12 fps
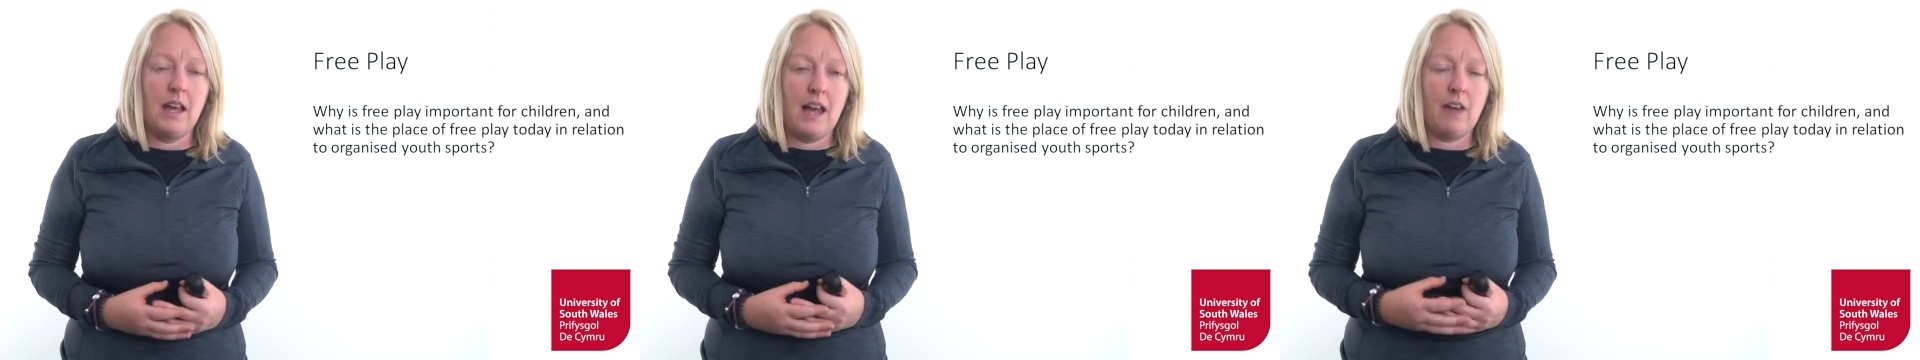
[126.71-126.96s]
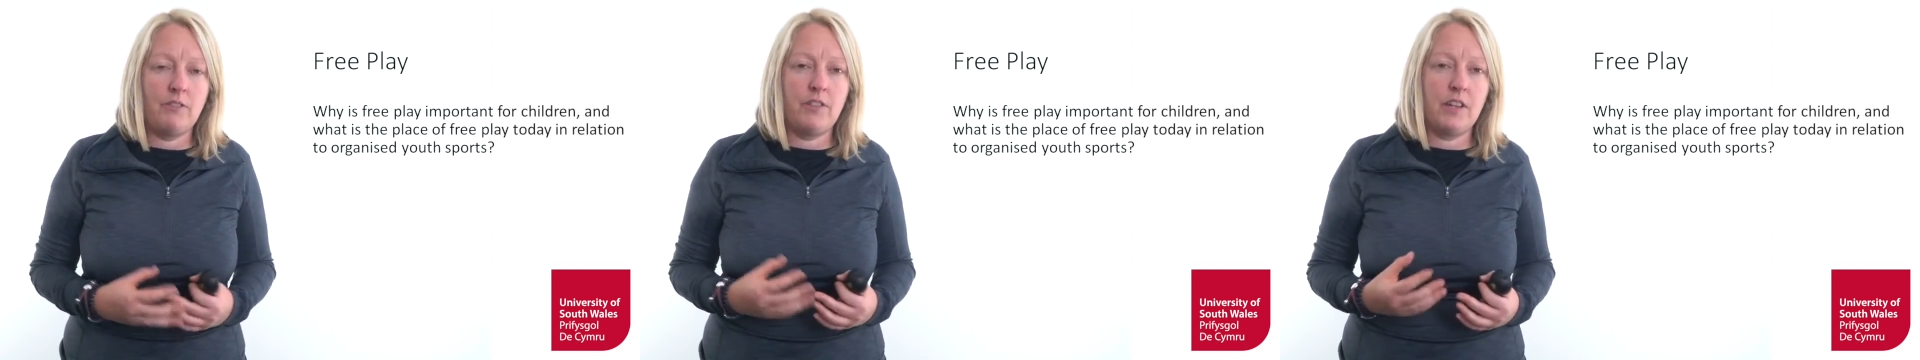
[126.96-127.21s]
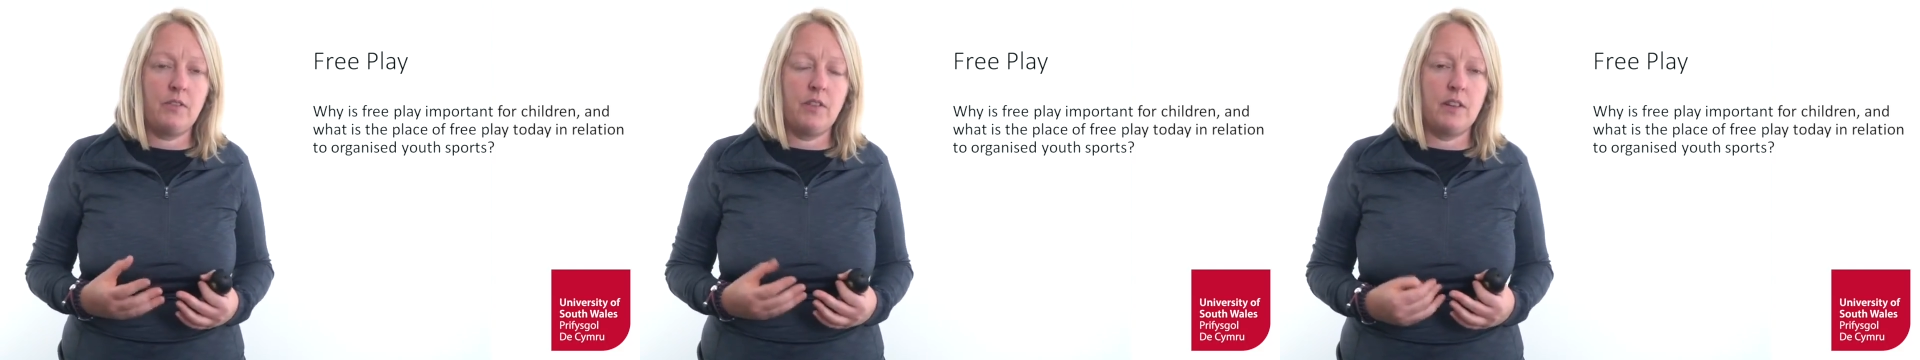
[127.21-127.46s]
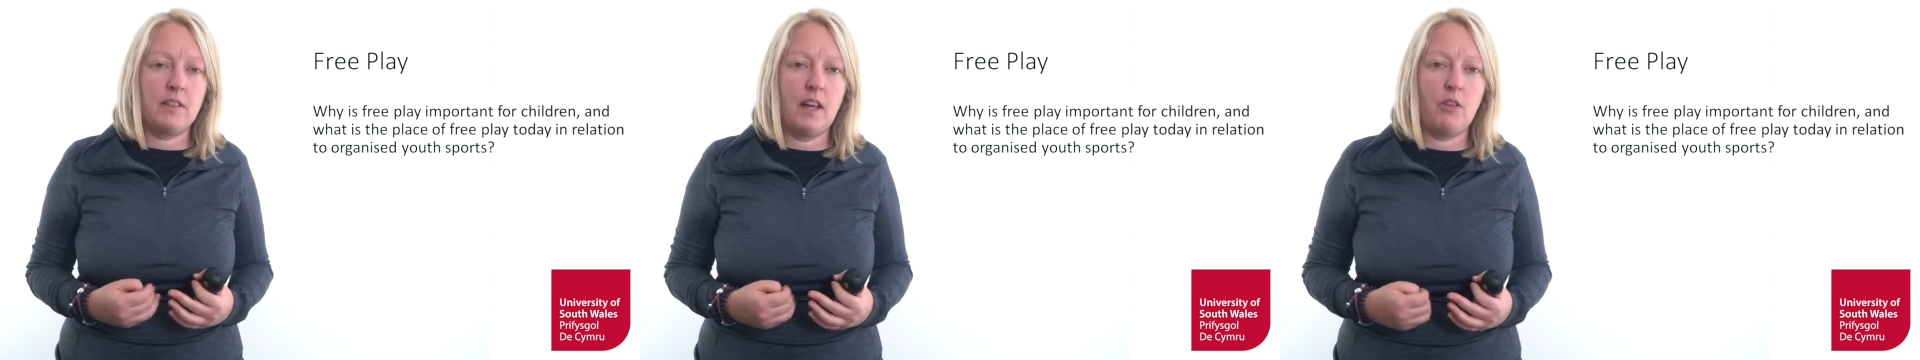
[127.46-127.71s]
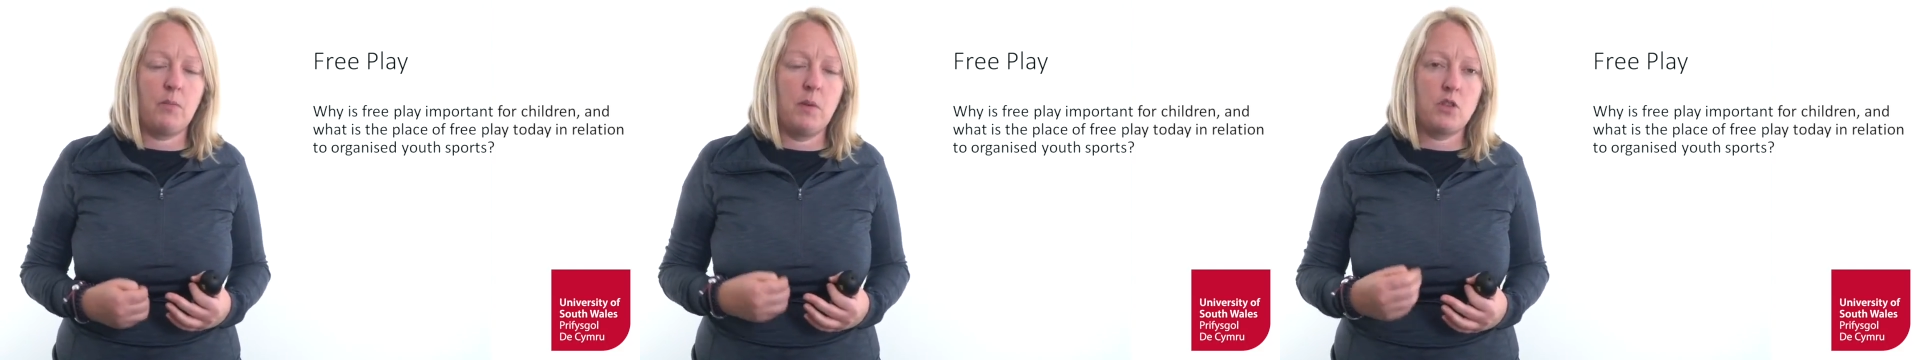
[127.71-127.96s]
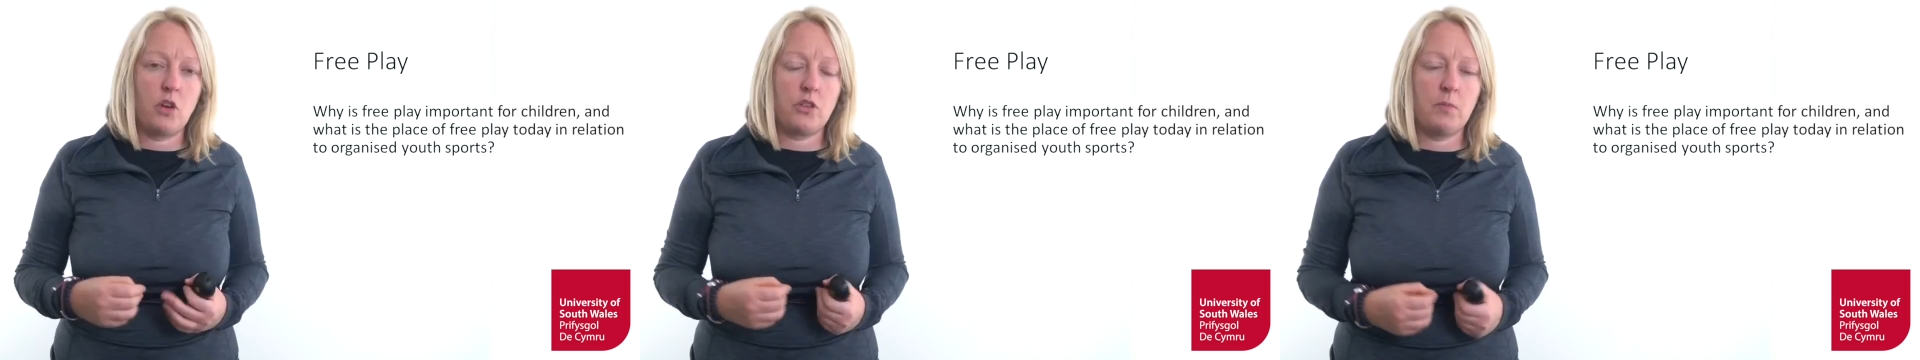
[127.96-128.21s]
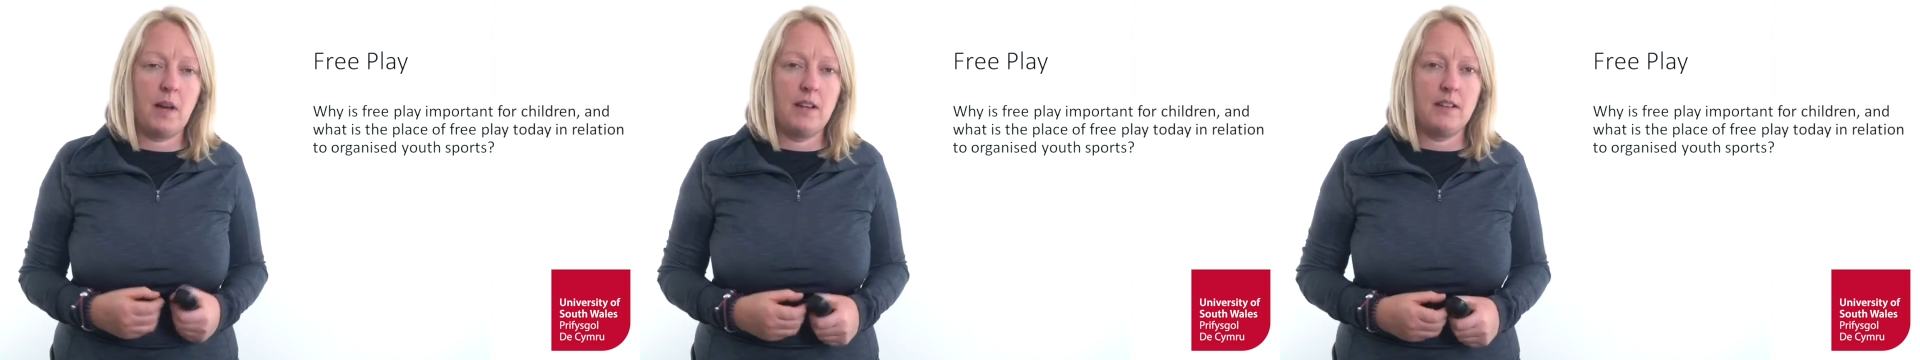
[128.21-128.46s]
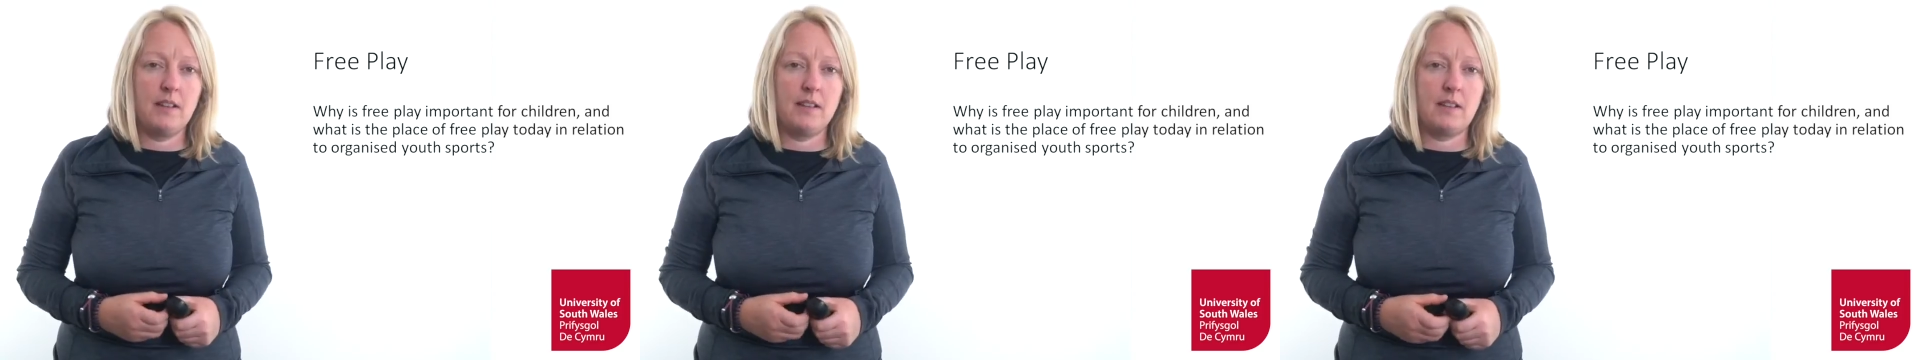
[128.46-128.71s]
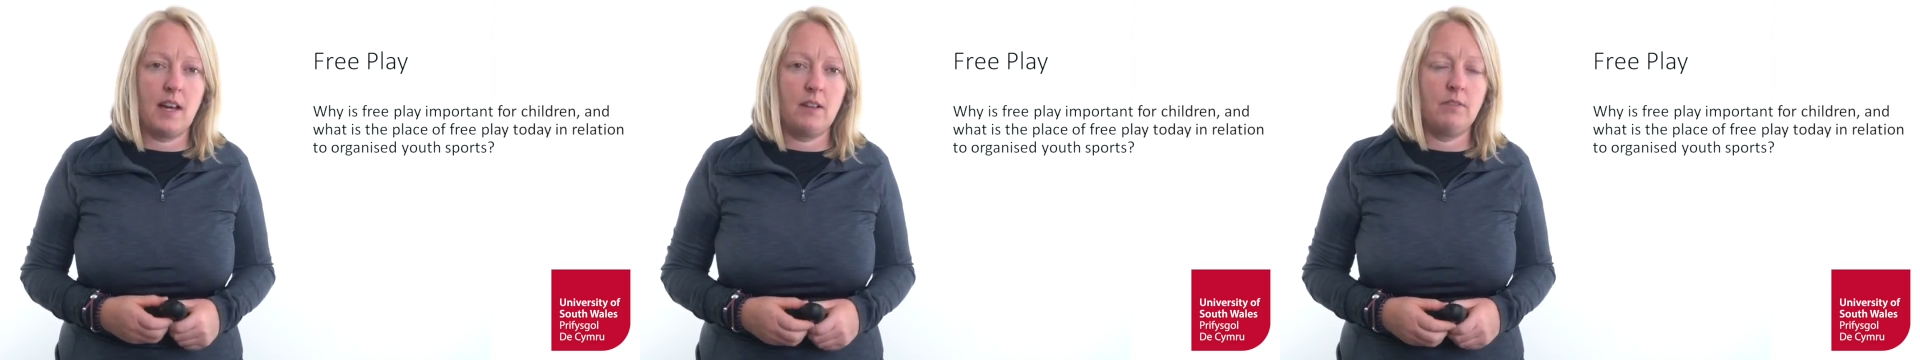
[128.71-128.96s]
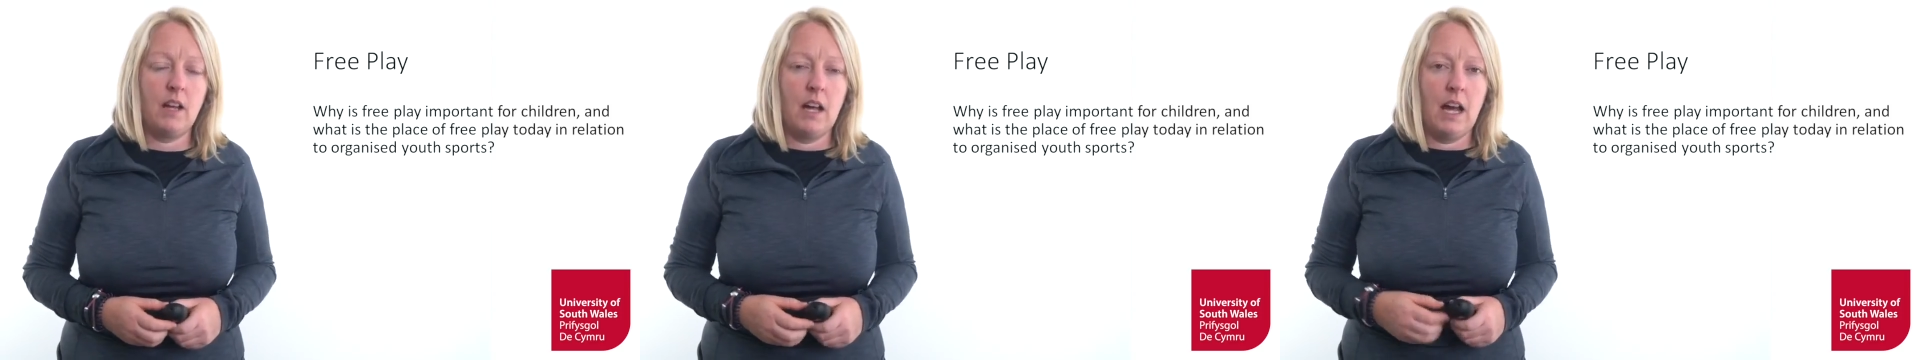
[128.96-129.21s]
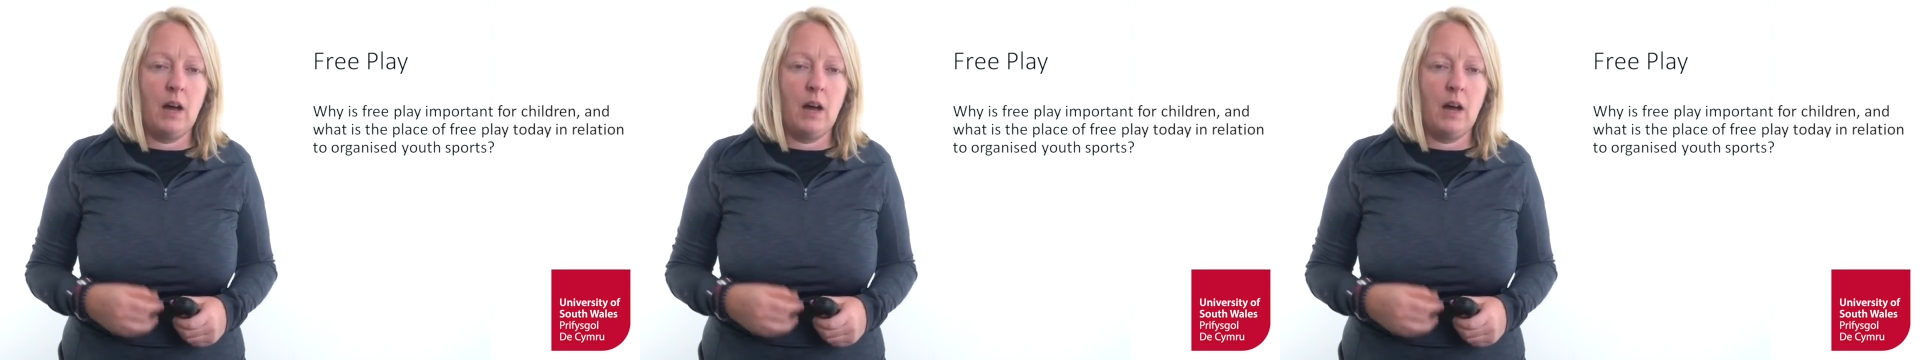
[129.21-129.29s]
Have a think for yourselves, maybe jot some ideas down,